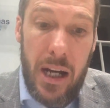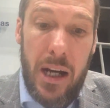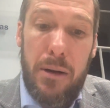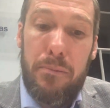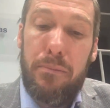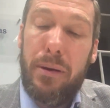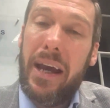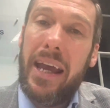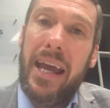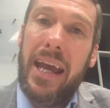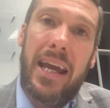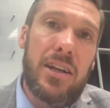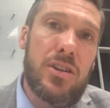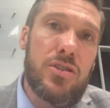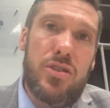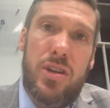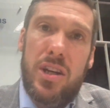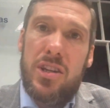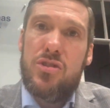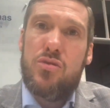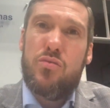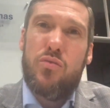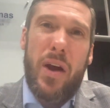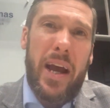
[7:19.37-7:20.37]
by
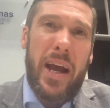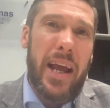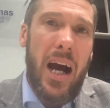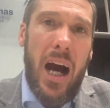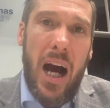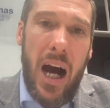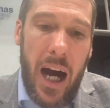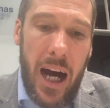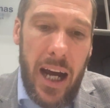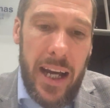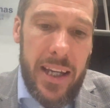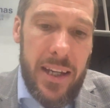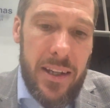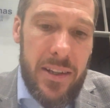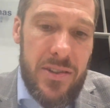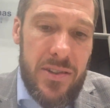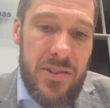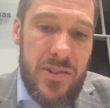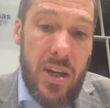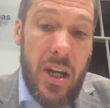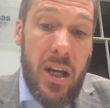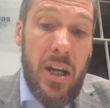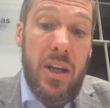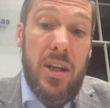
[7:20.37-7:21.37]
interest rate hikes,